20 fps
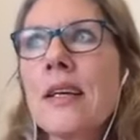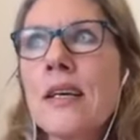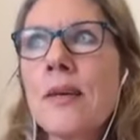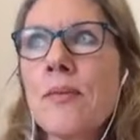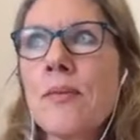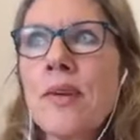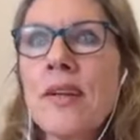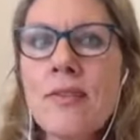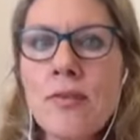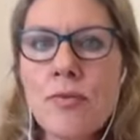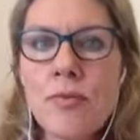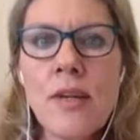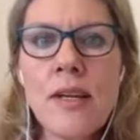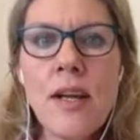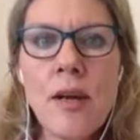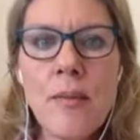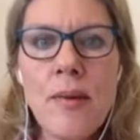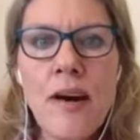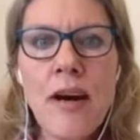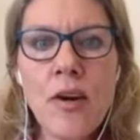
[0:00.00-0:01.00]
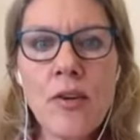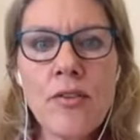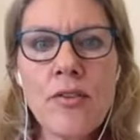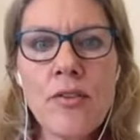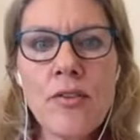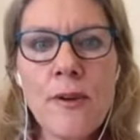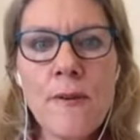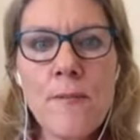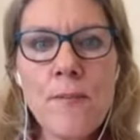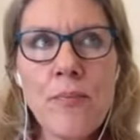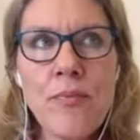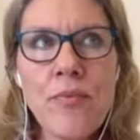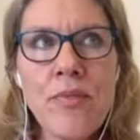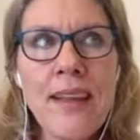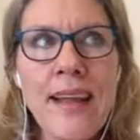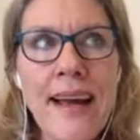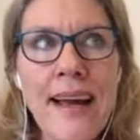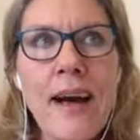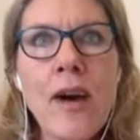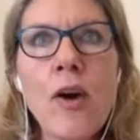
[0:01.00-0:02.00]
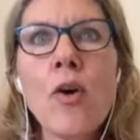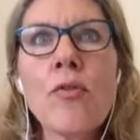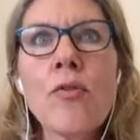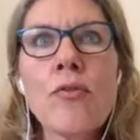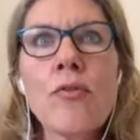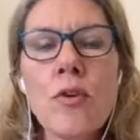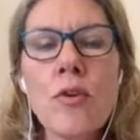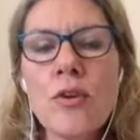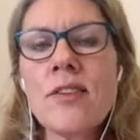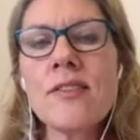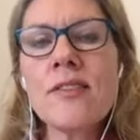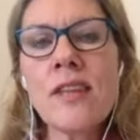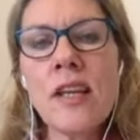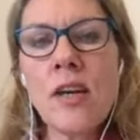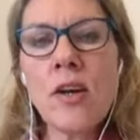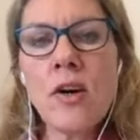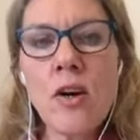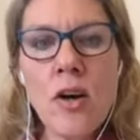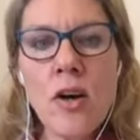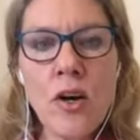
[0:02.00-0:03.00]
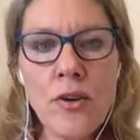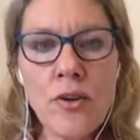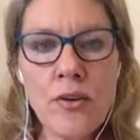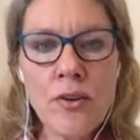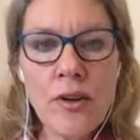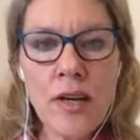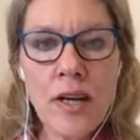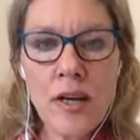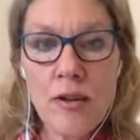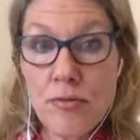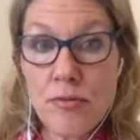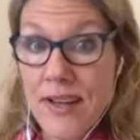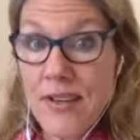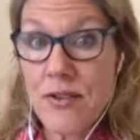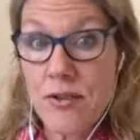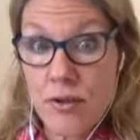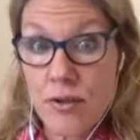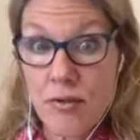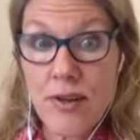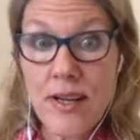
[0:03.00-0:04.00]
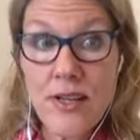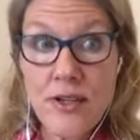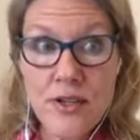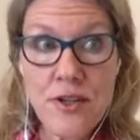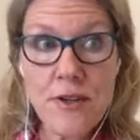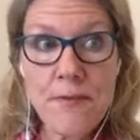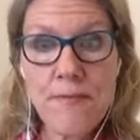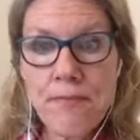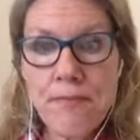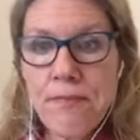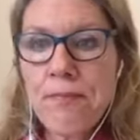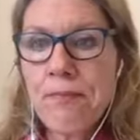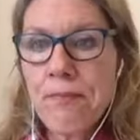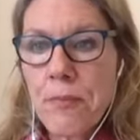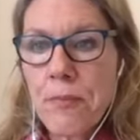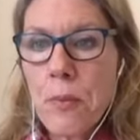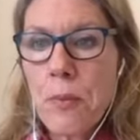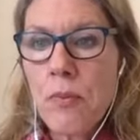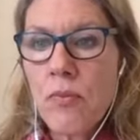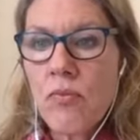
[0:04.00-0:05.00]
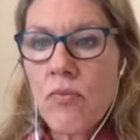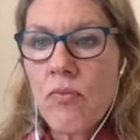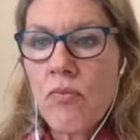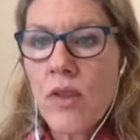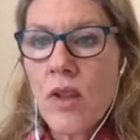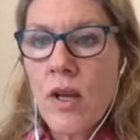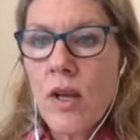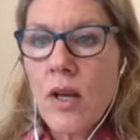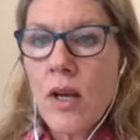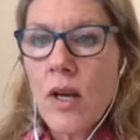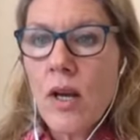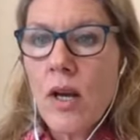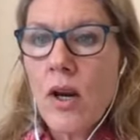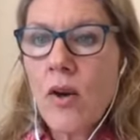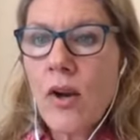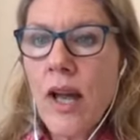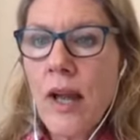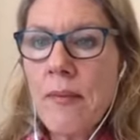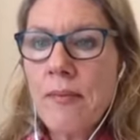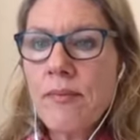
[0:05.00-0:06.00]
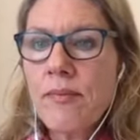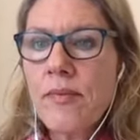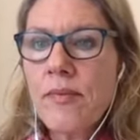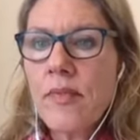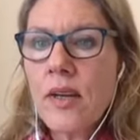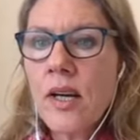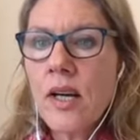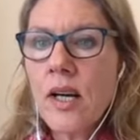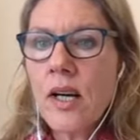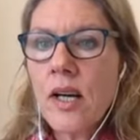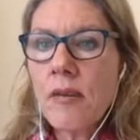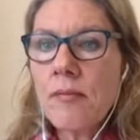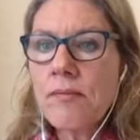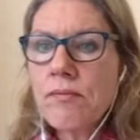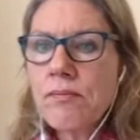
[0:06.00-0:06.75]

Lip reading: it's really about now focusing on restoration. Okay. Can